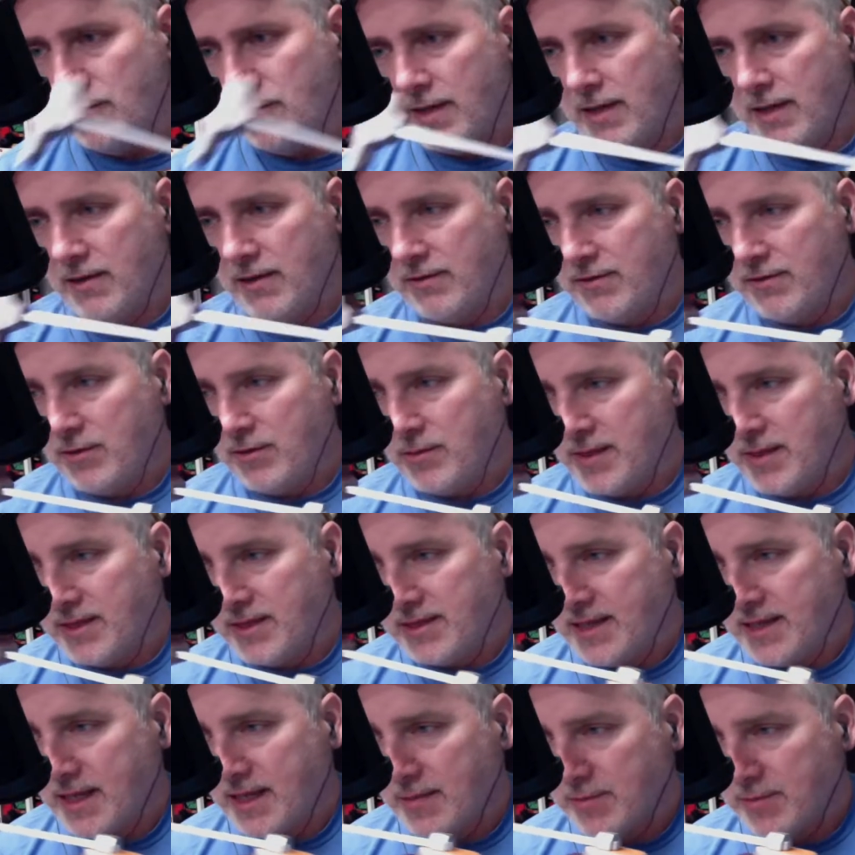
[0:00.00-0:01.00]
how I feel about
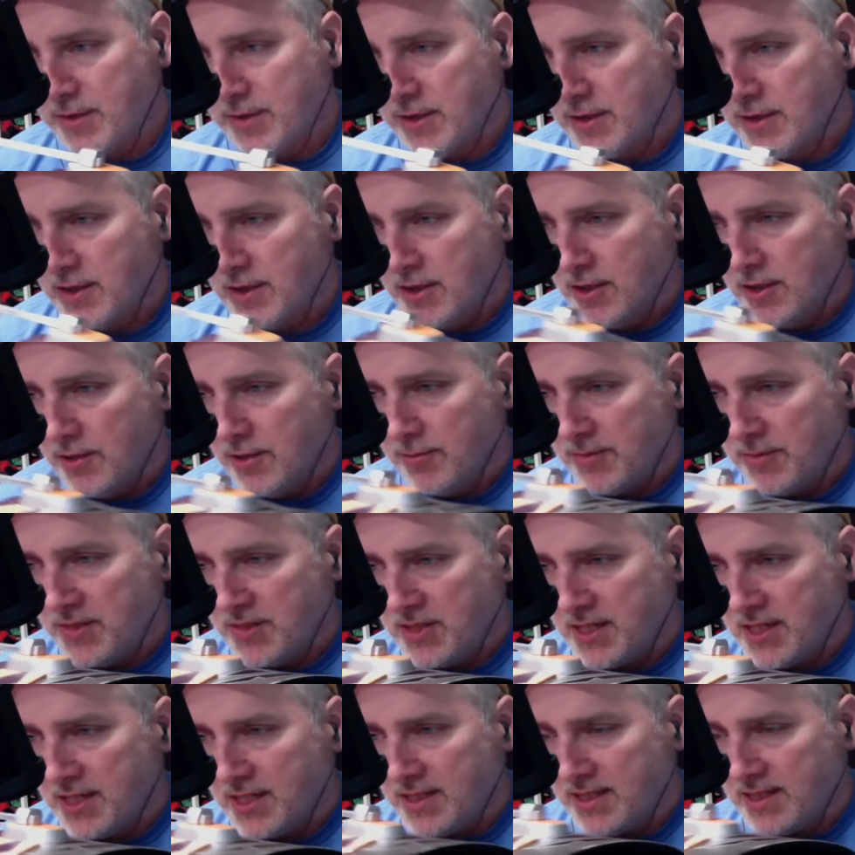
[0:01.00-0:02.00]
that, but
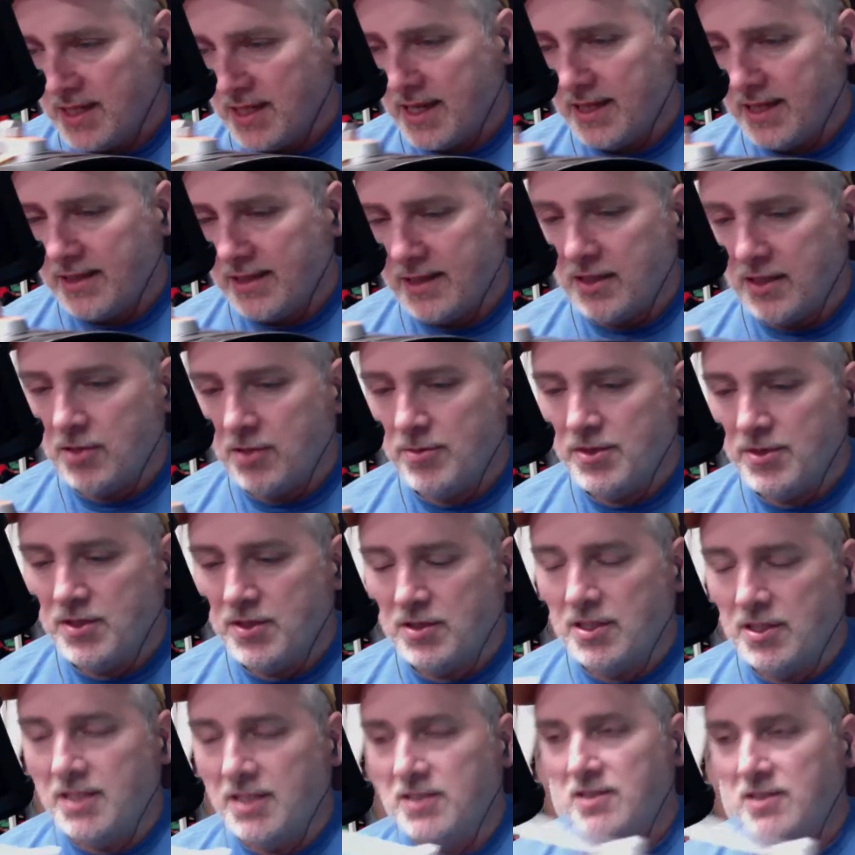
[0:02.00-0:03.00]
besides that, the helmet's
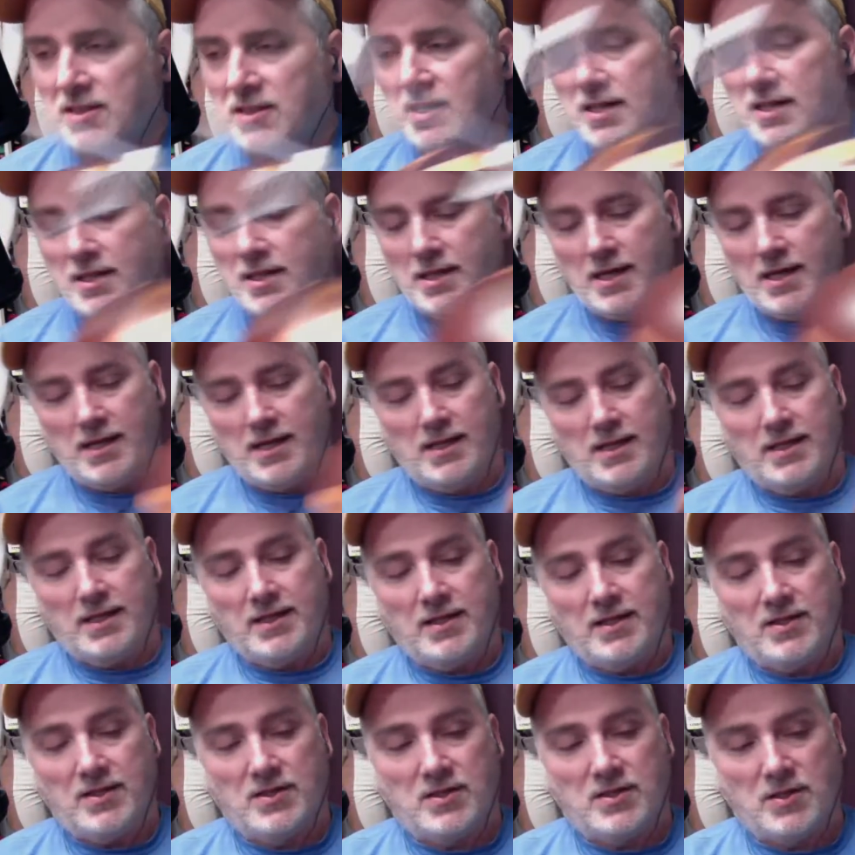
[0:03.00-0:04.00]
nice. I like
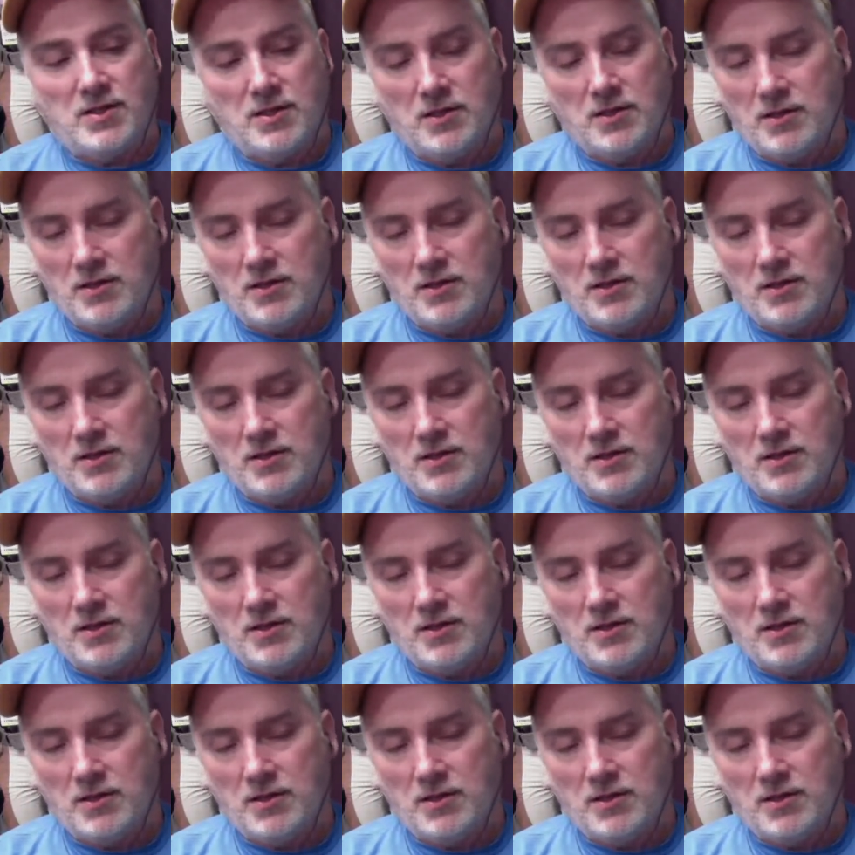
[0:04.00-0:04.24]
this